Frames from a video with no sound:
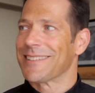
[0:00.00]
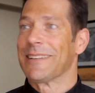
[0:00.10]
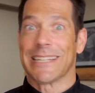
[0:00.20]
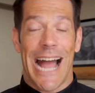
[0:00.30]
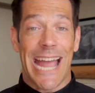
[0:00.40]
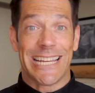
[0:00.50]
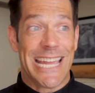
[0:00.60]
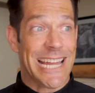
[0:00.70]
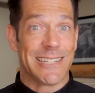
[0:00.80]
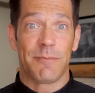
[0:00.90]
I'm like, I
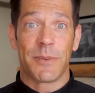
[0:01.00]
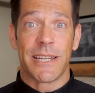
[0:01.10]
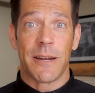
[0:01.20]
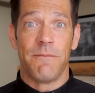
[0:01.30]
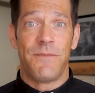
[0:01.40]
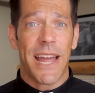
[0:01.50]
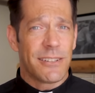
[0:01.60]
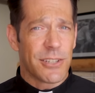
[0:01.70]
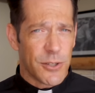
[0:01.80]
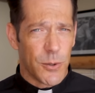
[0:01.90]
can't convey
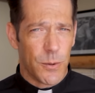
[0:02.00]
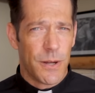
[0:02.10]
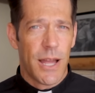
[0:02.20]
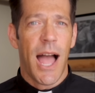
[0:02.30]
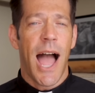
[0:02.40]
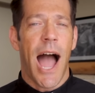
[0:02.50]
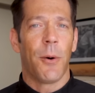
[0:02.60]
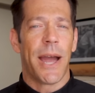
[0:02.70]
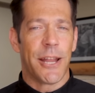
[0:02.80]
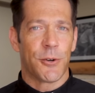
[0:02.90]
to you
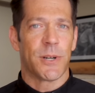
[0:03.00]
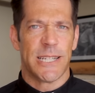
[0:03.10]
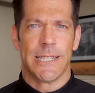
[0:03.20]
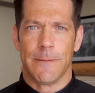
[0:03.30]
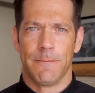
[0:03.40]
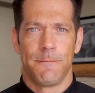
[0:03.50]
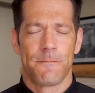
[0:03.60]
how angry I am.